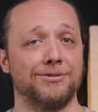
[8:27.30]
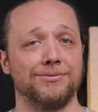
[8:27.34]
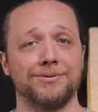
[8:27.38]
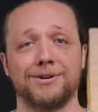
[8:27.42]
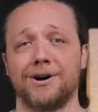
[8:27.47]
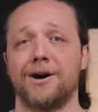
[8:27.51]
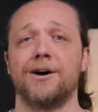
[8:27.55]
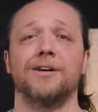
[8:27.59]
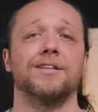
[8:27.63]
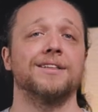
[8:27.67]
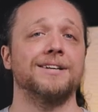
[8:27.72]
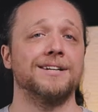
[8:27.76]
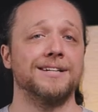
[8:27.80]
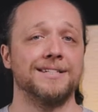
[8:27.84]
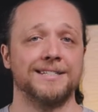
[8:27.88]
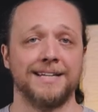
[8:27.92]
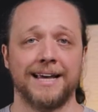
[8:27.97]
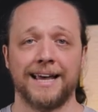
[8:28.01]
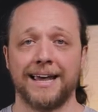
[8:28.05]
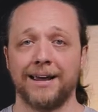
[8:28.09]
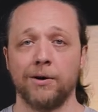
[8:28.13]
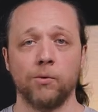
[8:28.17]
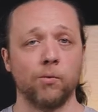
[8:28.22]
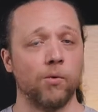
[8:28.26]
you, call it a
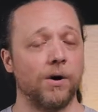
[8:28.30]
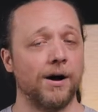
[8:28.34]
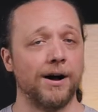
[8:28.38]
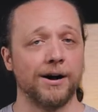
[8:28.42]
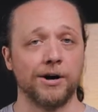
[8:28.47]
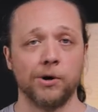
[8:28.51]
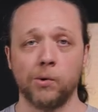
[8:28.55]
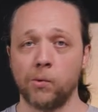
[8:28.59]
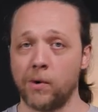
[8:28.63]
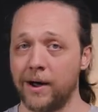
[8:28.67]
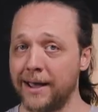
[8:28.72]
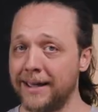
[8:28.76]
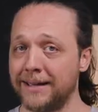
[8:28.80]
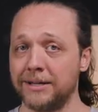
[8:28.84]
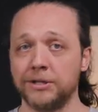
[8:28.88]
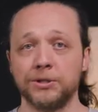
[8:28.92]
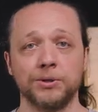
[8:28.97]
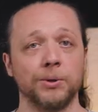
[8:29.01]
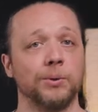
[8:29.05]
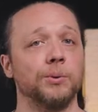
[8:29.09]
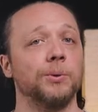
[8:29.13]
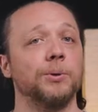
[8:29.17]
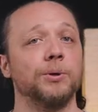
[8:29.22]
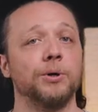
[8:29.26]
day, walk away,
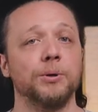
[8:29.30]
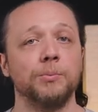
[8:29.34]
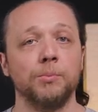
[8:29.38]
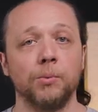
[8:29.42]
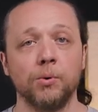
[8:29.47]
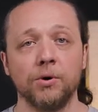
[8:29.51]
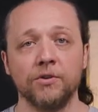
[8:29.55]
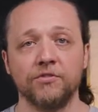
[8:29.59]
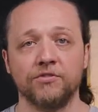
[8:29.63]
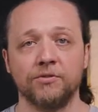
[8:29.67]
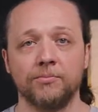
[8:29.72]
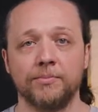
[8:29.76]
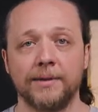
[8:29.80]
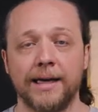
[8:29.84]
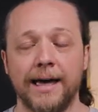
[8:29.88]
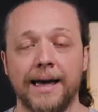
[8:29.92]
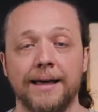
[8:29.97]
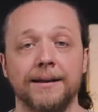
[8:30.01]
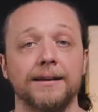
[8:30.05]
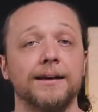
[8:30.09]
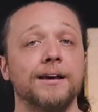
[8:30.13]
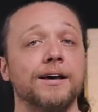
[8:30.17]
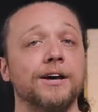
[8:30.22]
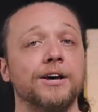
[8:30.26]
and don't learn more from
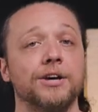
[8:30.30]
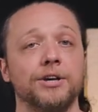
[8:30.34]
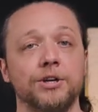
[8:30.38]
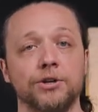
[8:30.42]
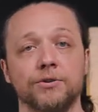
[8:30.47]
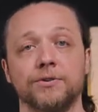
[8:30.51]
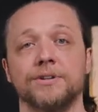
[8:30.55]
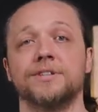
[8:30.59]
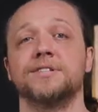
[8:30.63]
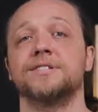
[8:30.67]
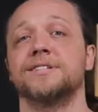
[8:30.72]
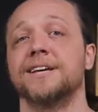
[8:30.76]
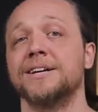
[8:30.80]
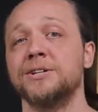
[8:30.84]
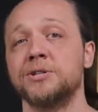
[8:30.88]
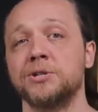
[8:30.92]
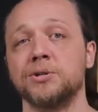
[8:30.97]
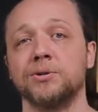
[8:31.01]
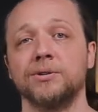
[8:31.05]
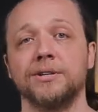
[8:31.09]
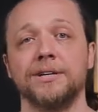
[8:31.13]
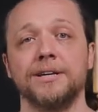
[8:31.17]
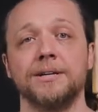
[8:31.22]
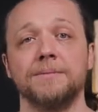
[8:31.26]
that, you're
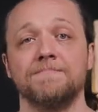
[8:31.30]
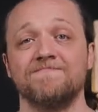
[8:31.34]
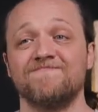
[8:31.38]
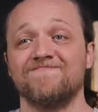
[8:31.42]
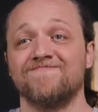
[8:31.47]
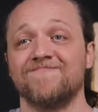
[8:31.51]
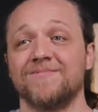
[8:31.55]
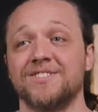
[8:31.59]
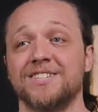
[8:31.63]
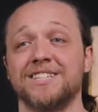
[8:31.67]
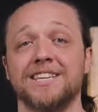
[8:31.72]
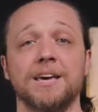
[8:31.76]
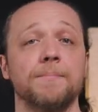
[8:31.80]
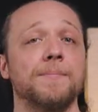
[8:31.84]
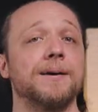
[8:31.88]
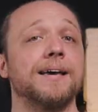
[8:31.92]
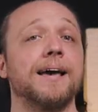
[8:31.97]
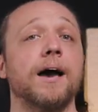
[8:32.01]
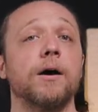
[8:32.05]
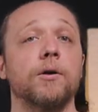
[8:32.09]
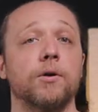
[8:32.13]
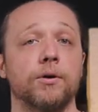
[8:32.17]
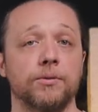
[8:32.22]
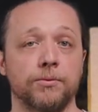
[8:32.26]
essentially
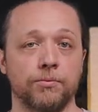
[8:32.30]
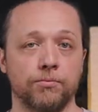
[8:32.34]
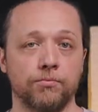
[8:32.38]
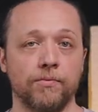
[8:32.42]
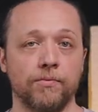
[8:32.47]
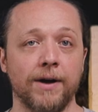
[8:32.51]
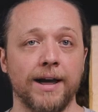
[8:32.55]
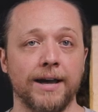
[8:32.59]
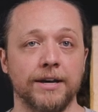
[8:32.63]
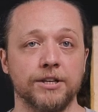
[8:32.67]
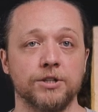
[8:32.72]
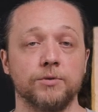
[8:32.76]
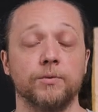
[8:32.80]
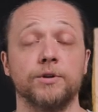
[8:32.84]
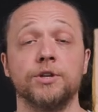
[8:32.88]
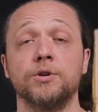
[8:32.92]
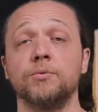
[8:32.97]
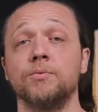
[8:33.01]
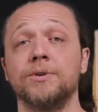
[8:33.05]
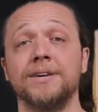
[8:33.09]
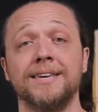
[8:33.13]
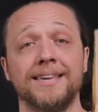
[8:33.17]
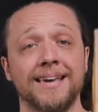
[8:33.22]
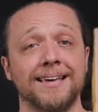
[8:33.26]
skipping out on the race where
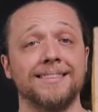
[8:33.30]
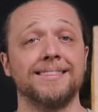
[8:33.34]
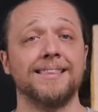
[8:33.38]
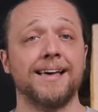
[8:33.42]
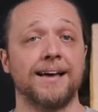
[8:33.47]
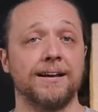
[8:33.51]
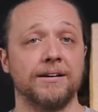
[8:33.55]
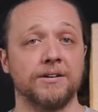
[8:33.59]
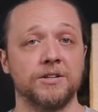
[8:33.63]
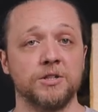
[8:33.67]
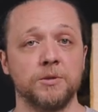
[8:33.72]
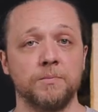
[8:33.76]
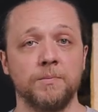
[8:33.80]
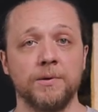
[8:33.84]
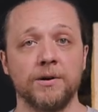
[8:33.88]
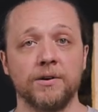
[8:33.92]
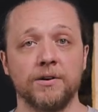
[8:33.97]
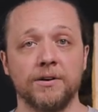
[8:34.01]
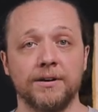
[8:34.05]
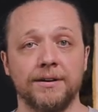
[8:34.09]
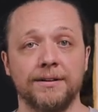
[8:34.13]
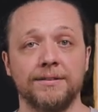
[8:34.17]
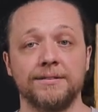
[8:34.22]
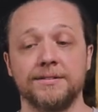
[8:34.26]
you get that
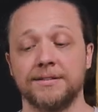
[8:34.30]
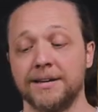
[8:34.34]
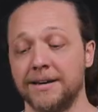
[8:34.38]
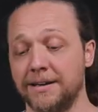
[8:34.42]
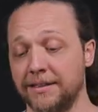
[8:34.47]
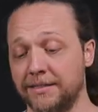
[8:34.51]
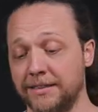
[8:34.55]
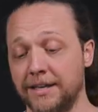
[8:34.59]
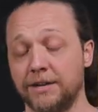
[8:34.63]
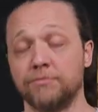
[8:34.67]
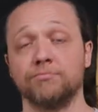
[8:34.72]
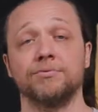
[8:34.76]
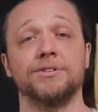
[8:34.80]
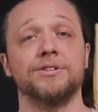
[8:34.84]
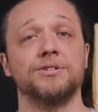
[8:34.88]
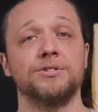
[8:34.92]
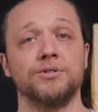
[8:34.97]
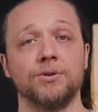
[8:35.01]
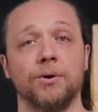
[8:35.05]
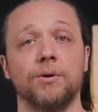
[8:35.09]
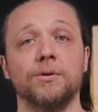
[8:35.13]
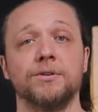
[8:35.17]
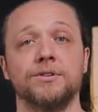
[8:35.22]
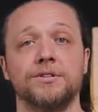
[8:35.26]
experience that
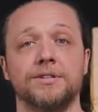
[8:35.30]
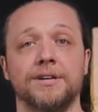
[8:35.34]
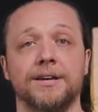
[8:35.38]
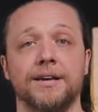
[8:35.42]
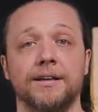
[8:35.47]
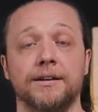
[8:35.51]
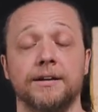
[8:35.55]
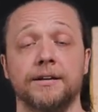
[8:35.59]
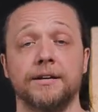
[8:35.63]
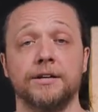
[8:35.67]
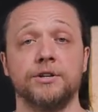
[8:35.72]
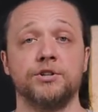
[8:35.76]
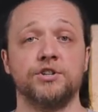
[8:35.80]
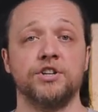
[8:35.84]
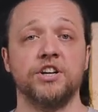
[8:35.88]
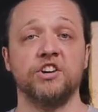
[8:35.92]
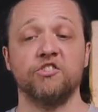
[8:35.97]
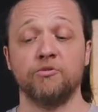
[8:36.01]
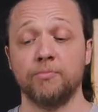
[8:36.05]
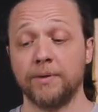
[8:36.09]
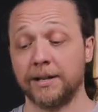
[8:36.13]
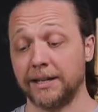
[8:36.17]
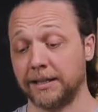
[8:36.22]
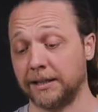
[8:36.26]
results in an
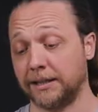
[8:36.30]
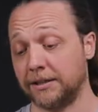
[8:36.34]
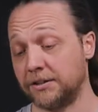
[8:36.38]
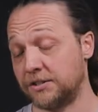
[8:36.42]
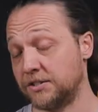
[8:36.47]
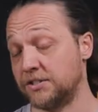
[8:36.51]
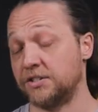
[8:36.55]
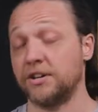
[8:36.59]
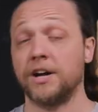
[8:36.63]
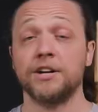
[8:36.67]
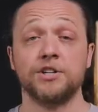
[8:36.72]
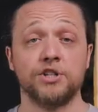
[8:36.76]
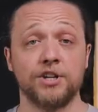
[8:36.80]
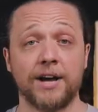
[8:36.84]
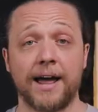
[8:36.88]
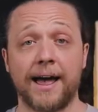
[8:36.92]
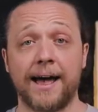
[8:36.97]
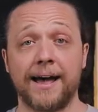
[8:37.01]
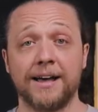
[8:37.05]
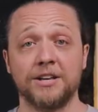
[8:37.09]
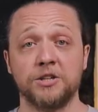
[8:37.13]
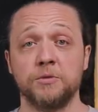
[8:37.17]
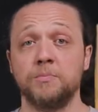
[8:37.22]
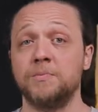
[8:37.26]
achievement such
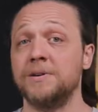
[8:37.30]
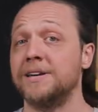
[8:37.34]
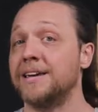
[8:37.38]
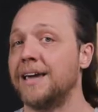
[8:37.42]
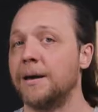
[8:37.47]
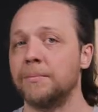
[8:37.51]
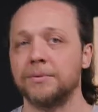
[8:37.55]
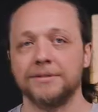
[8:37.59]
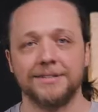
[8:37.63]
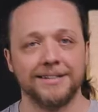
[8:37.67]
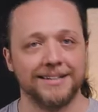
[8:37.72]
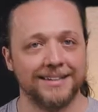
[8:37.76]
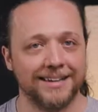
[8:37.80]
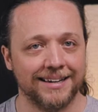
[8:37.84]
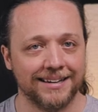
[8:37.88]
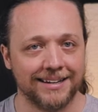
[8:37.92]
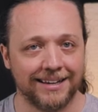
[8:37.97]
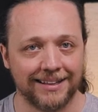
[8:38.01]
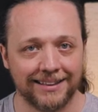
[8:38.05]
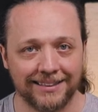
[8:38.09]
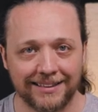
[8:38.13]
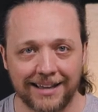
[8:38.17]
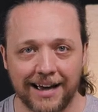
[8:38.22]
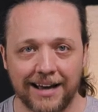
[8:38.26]
as being able to get
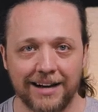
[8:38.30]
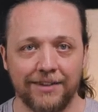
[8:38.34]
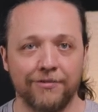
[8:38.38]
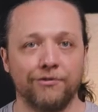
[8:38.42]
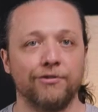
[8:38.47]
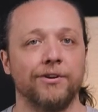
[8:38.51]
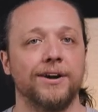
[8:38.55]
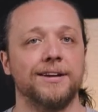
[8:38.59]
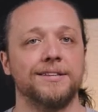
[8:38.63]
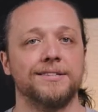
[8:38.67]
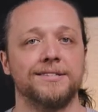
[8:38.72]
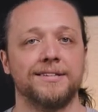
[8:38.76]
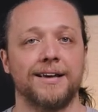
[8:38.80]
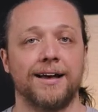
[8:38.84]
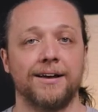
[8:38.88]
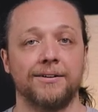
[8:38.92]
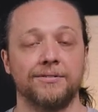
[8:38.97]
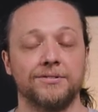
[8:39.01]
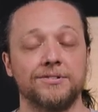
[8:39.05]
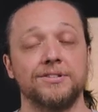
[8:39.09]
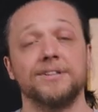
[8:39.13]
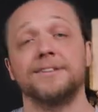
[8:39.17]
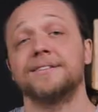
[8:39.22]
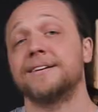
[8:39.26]
a lot of great
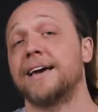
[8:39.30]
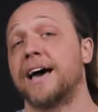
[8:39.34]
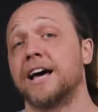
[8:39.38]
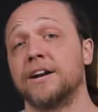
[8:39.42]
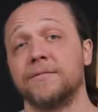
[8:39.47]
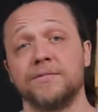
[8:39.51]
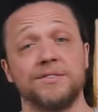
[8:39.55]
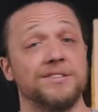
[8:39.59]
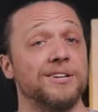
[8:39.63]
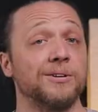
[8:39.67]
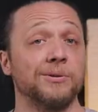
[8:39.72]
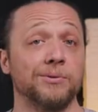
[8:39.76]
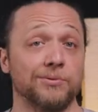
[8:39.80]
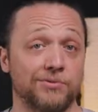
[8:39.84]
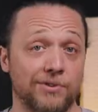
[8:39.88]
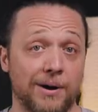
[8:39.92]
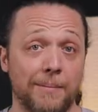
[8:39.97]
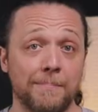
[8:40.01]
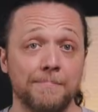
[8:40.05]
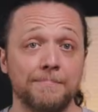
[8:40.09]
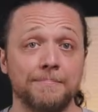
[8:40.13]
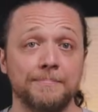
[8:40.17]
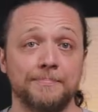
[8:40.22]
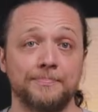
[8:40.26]
sounds out of a single
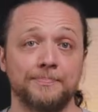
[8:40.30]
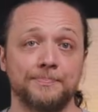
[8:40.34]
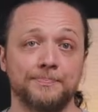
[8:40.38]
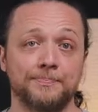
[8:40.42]
drum.